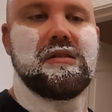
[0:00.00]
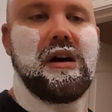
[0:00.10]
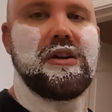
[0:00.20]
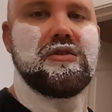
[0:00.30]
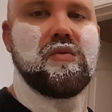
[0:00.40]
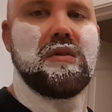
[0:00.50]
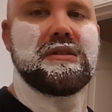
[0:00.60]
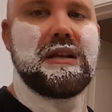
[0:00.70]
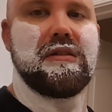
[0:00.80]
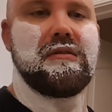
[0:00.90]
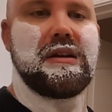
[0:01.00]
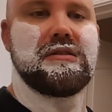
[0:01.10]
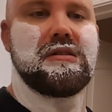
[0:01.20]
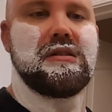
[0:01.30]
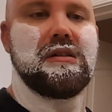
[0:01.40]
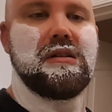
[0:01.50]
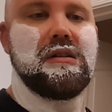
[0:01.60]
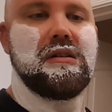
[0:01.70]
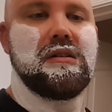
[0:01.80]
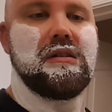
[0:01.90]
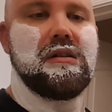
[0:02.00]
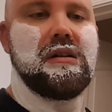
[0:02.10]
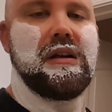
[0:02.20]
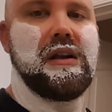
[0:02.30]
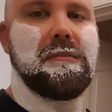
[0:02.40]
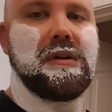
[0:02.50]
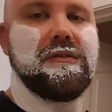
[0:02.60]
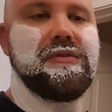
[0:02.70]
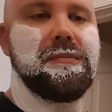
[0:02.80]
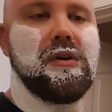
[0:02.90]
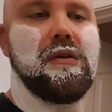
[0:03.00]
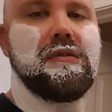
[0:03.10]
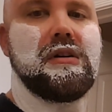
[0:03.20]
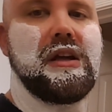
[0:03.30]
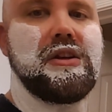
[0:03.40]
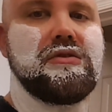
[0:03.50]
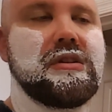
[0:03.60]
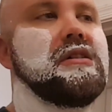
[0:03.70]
I used one side of the razor, and now I'm going to flip it over and use the